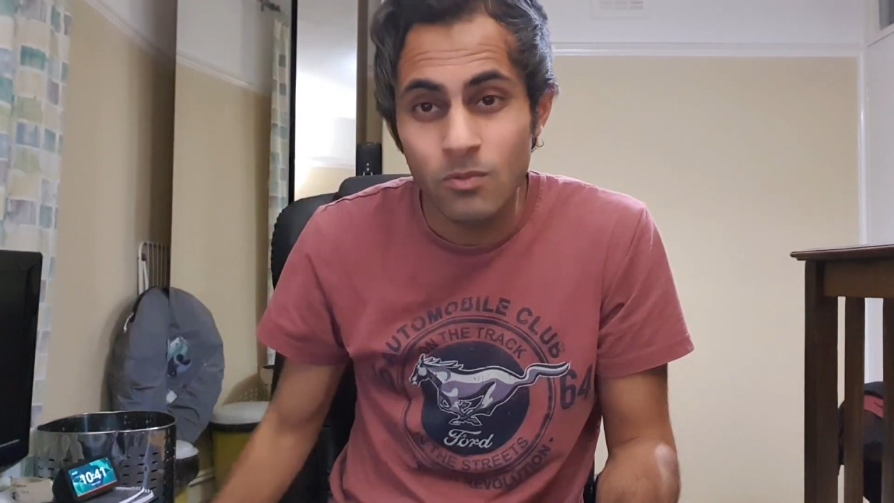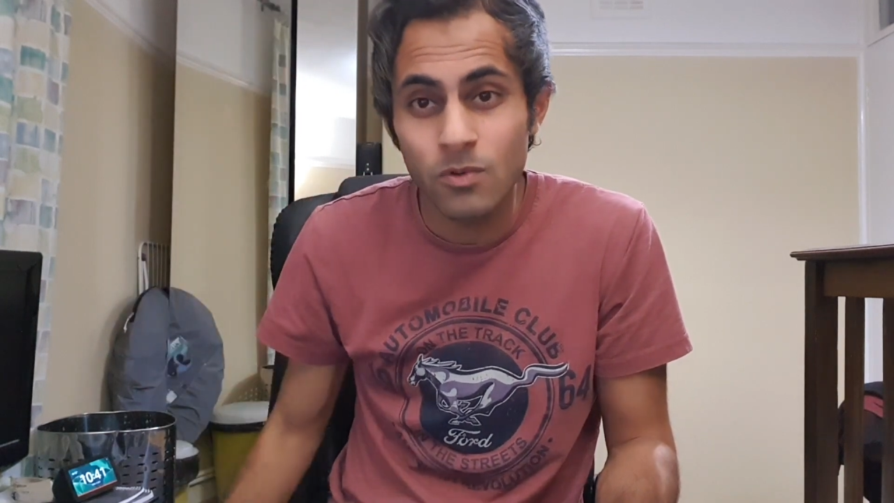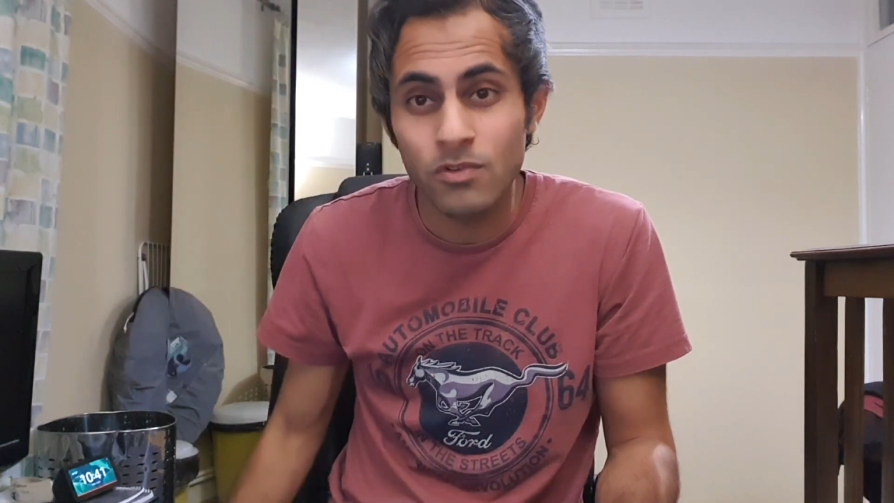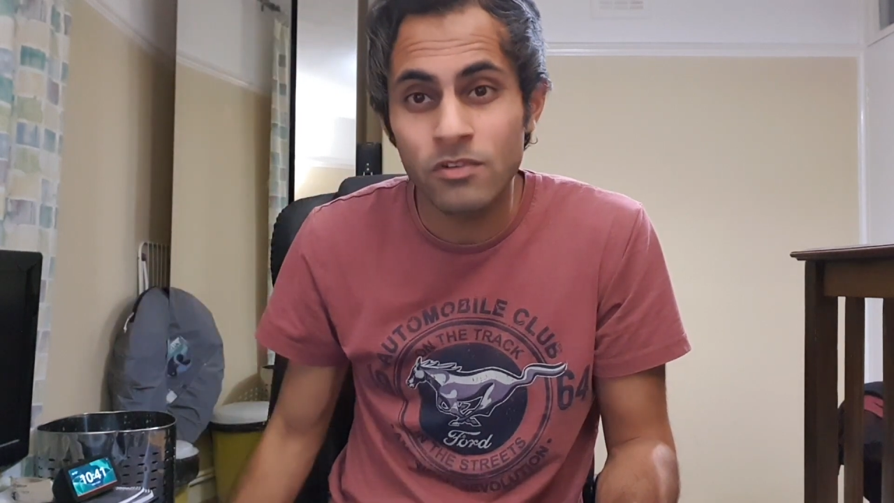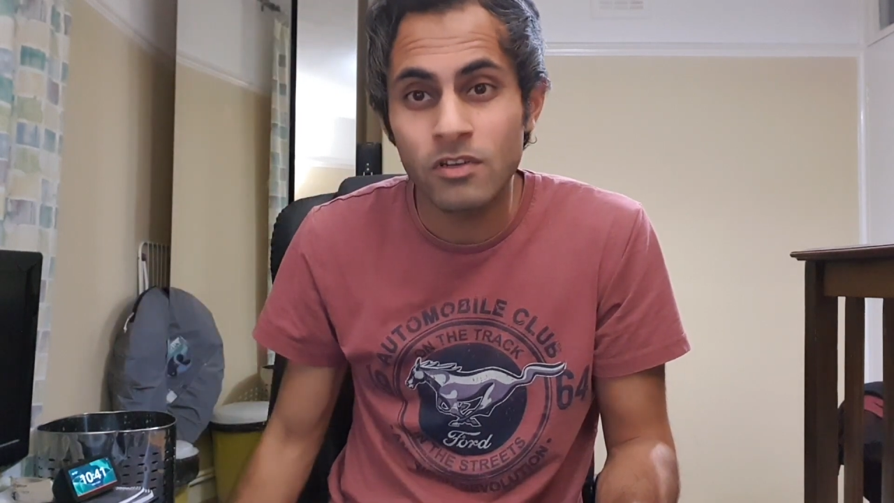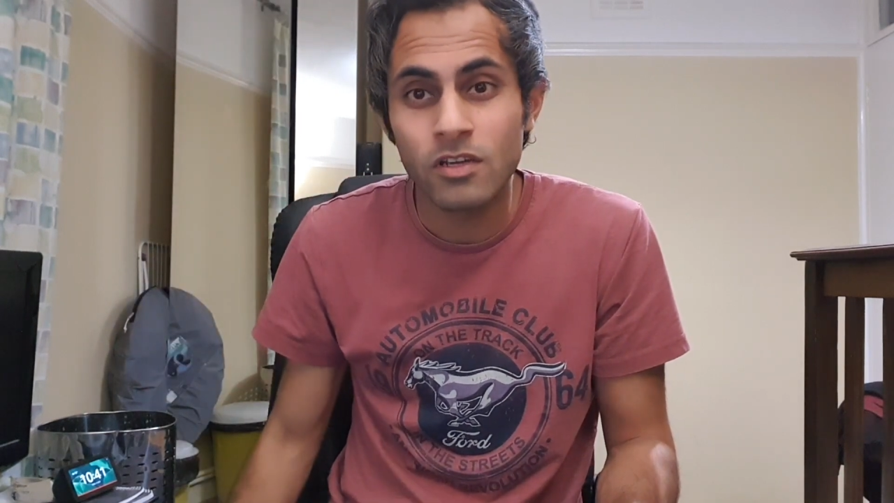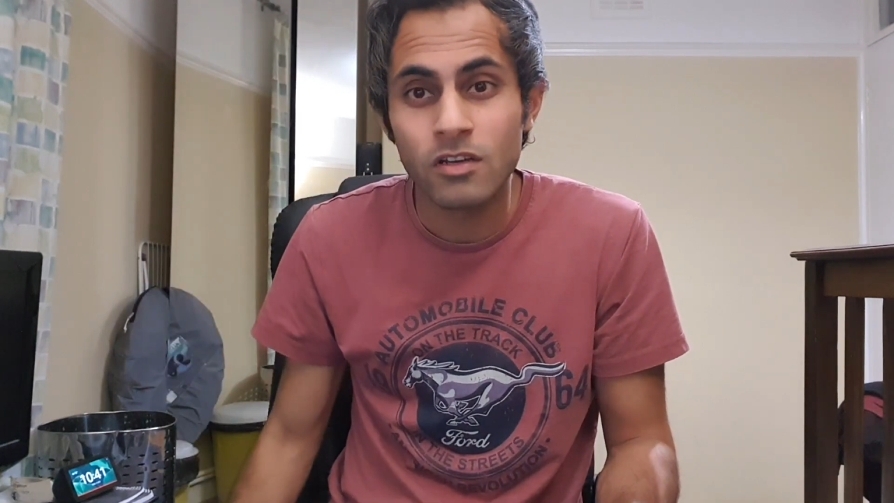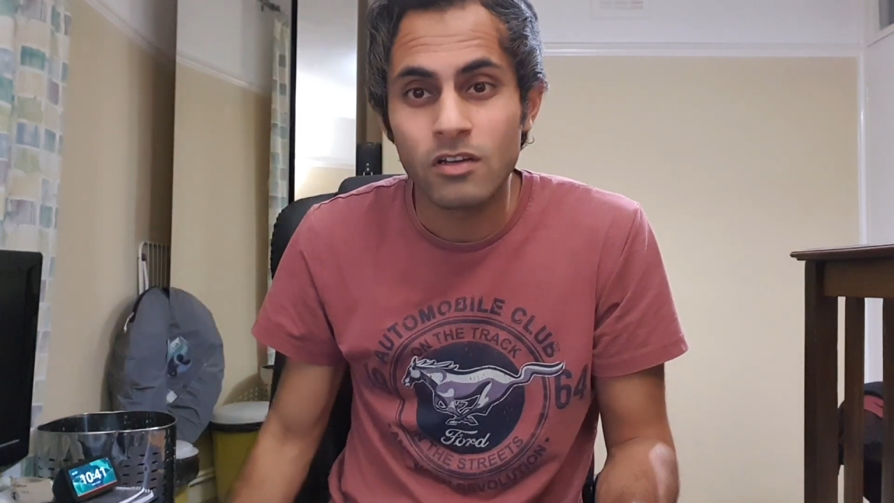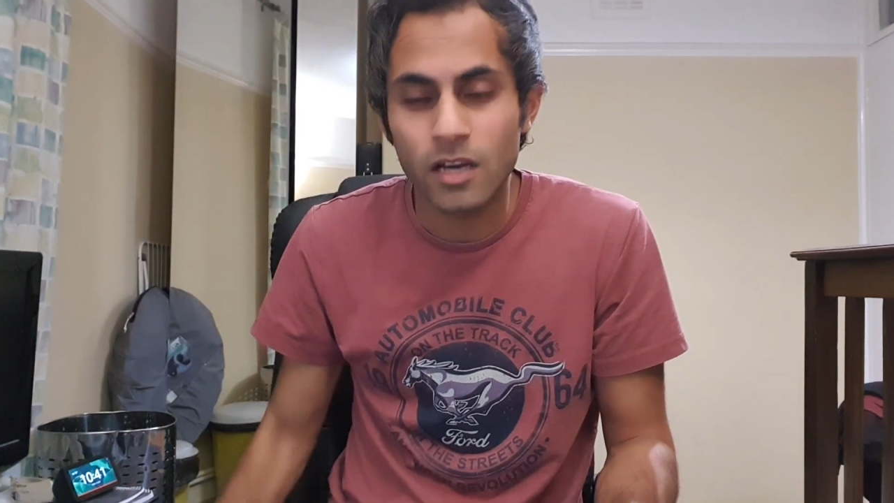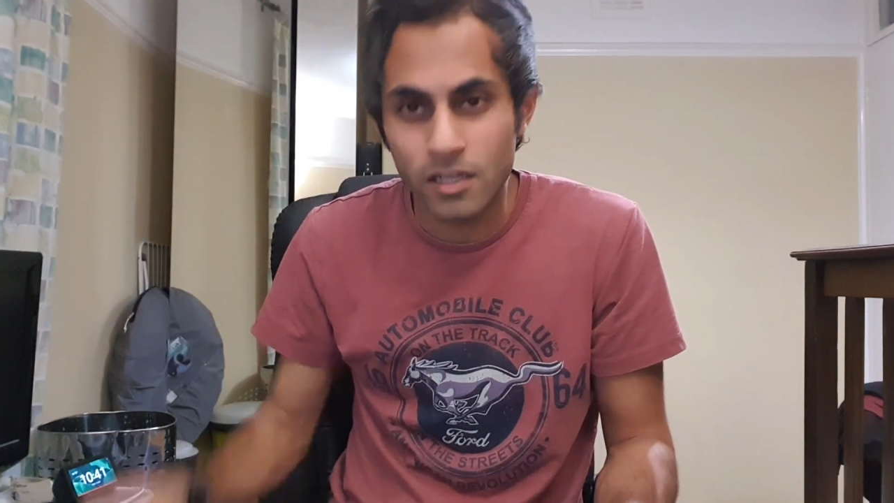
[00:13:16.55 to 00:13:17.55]
was,
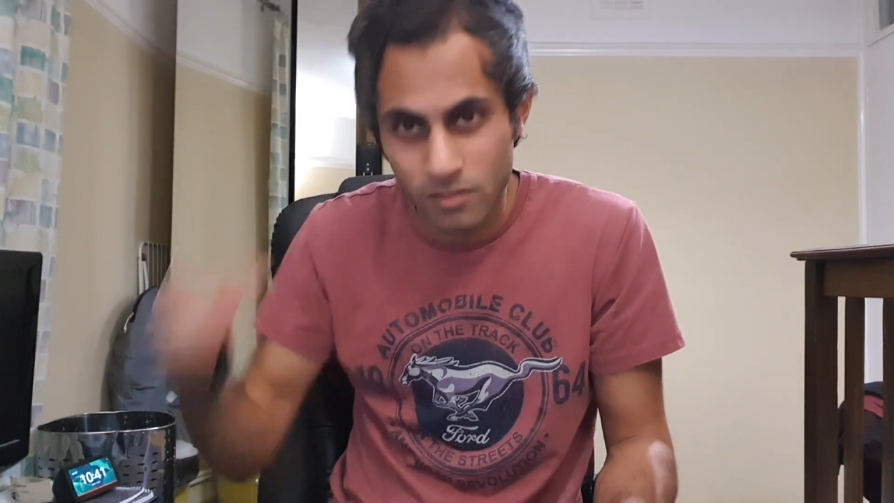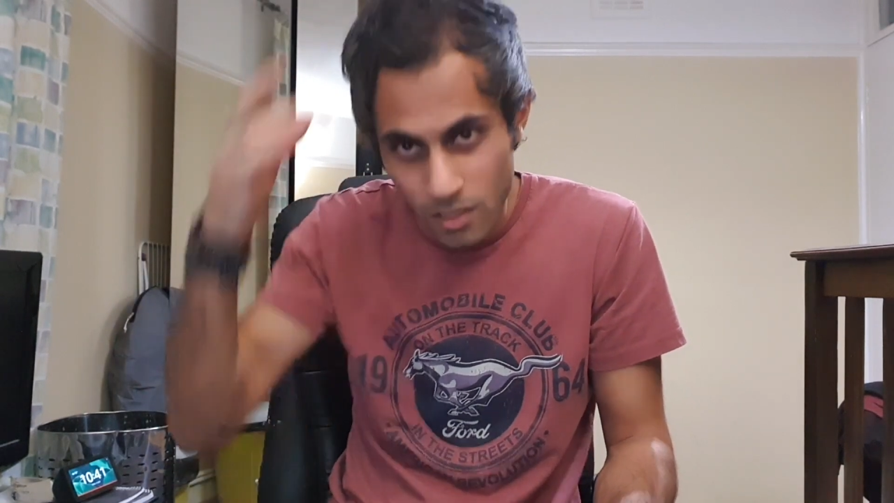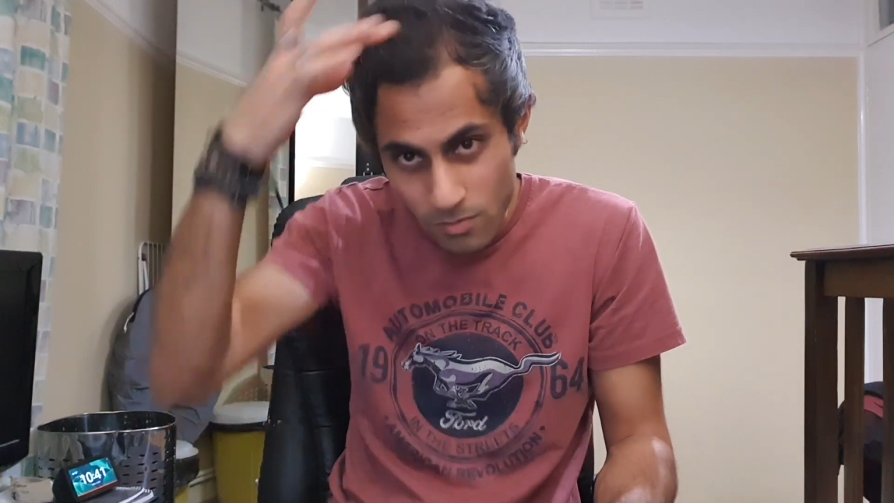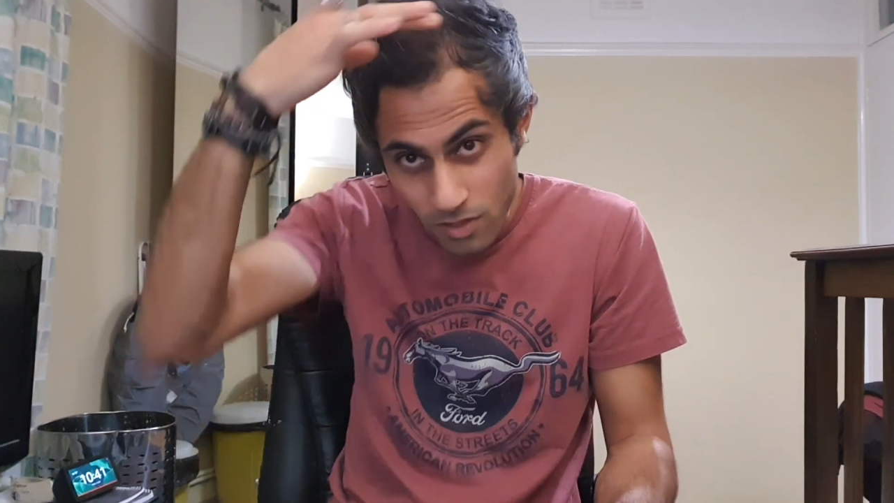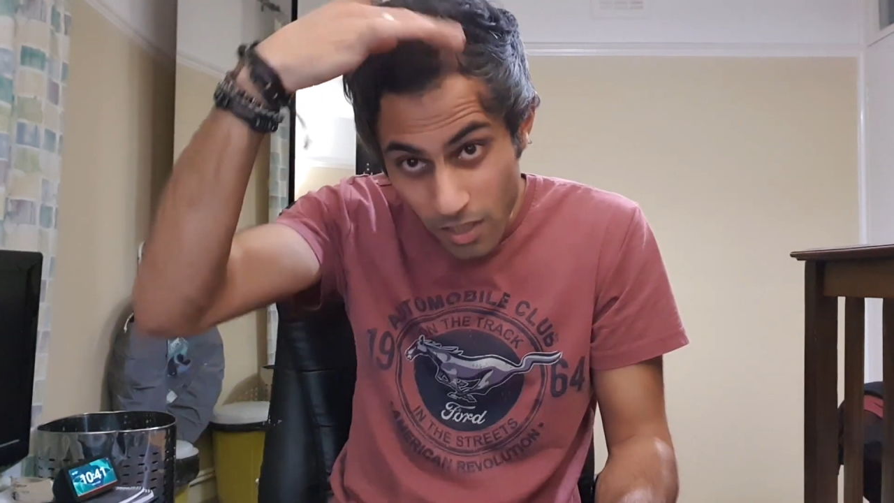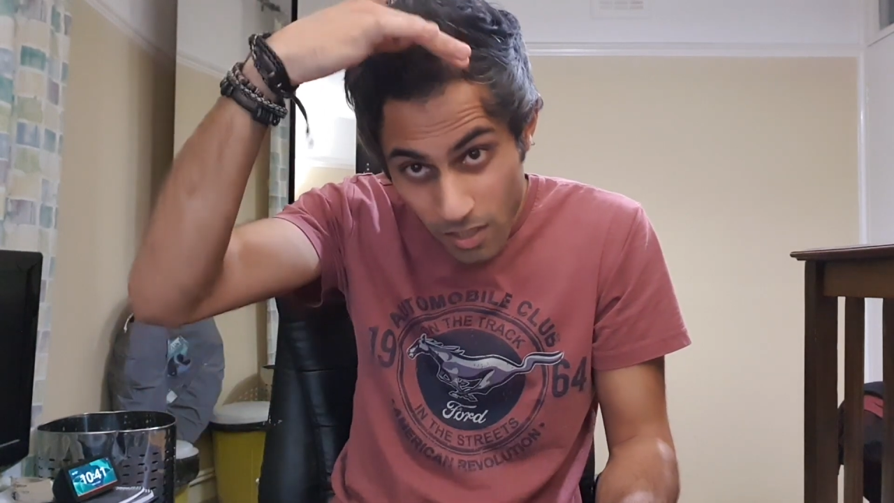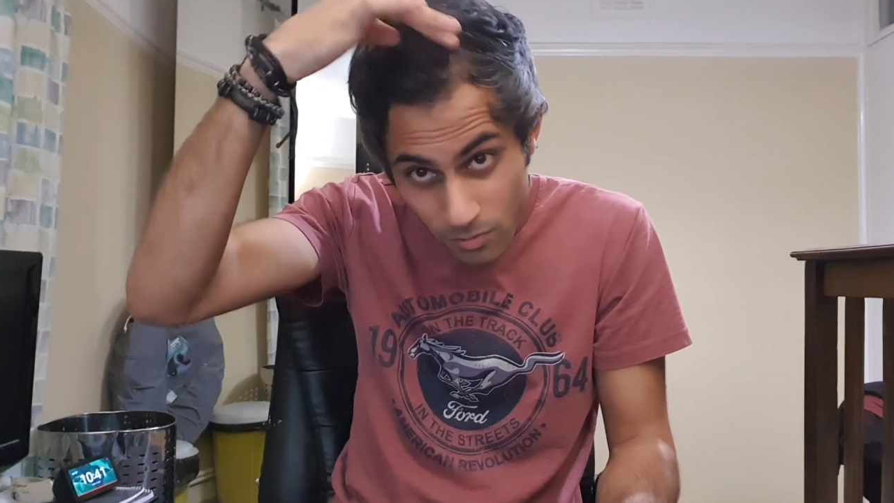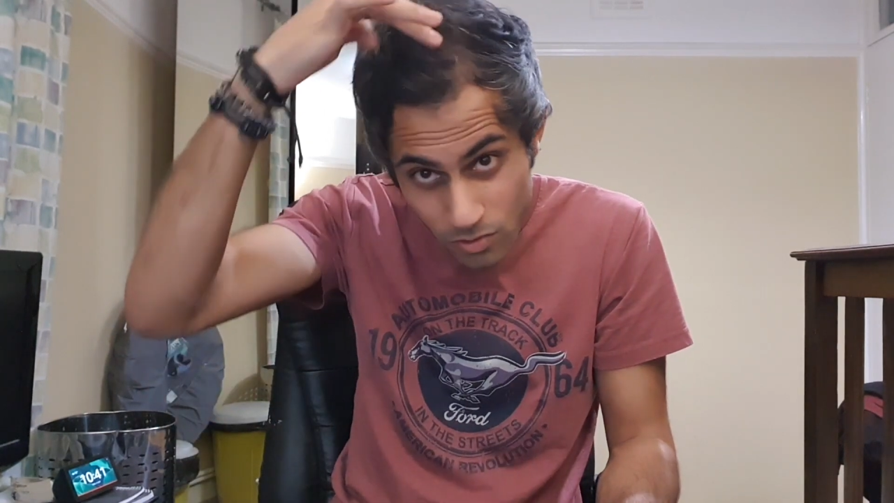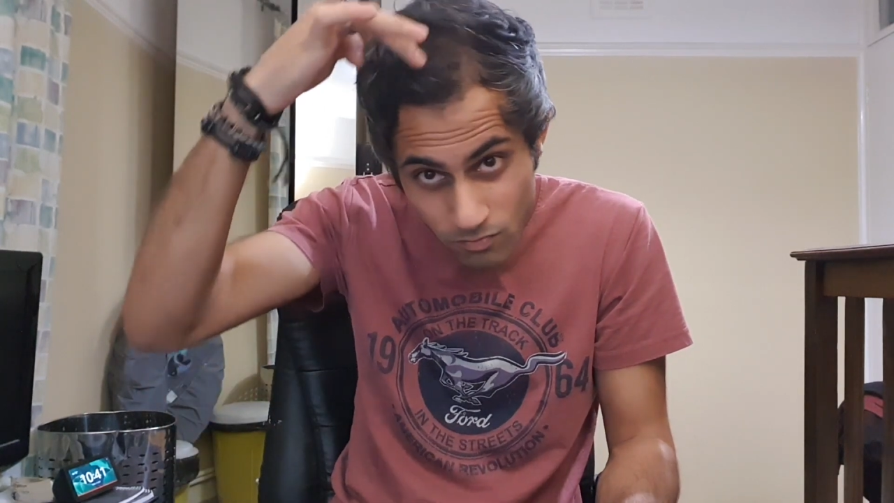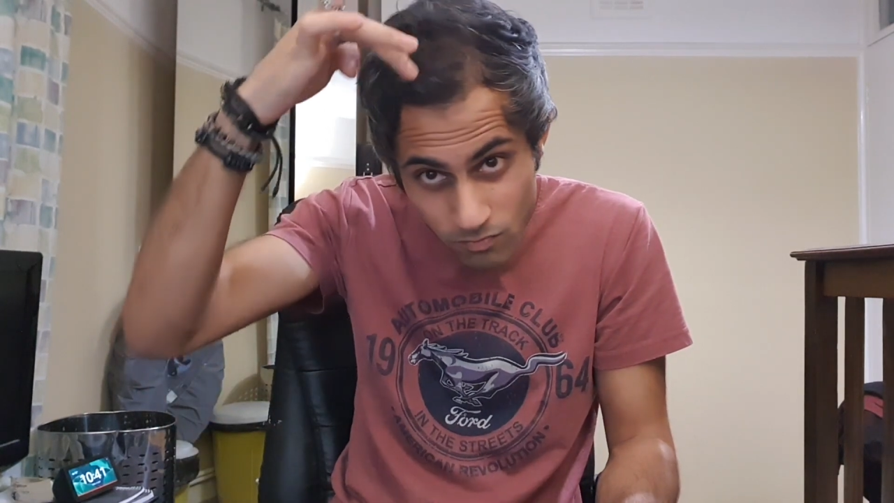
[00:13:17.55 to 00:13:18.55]
like, in terms of like, it was,